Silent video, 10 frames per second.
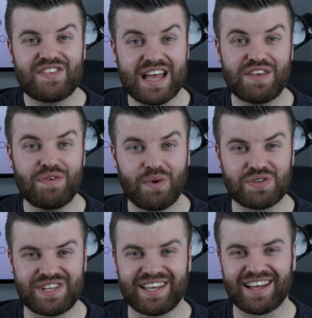Thank you for
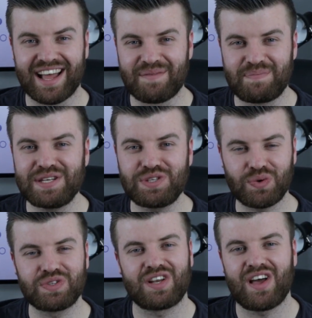watching and be
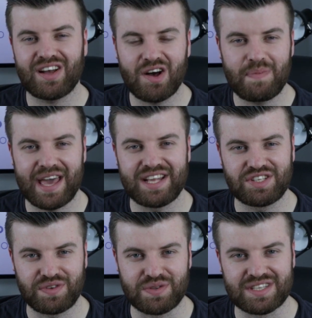sure to like our
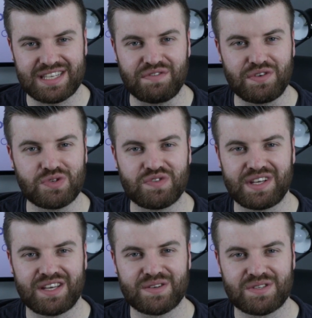page for you to see future
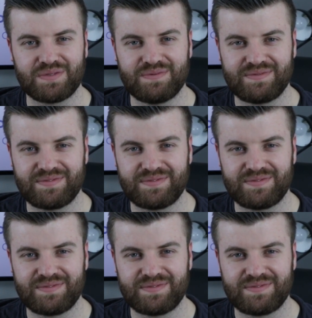videos.